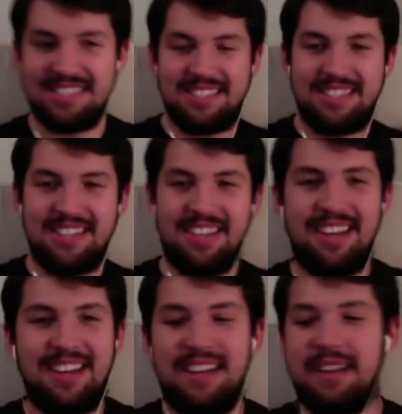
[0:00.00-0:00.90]

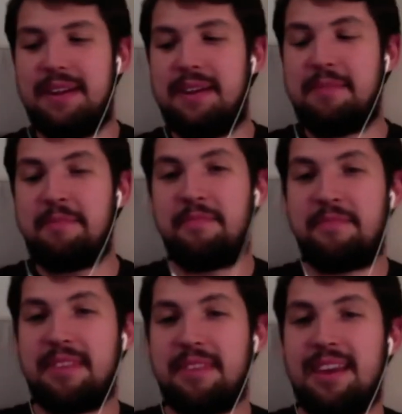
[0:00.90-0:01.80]

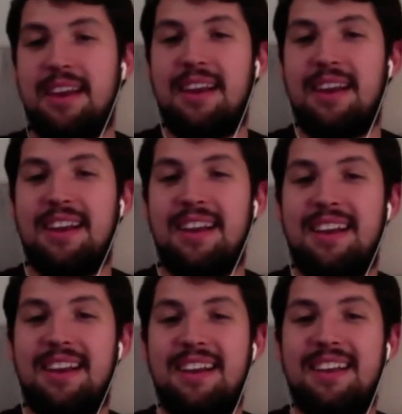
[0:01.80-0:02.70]

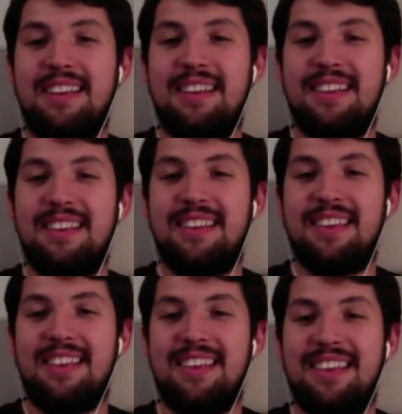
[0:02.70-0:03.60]
[no speech]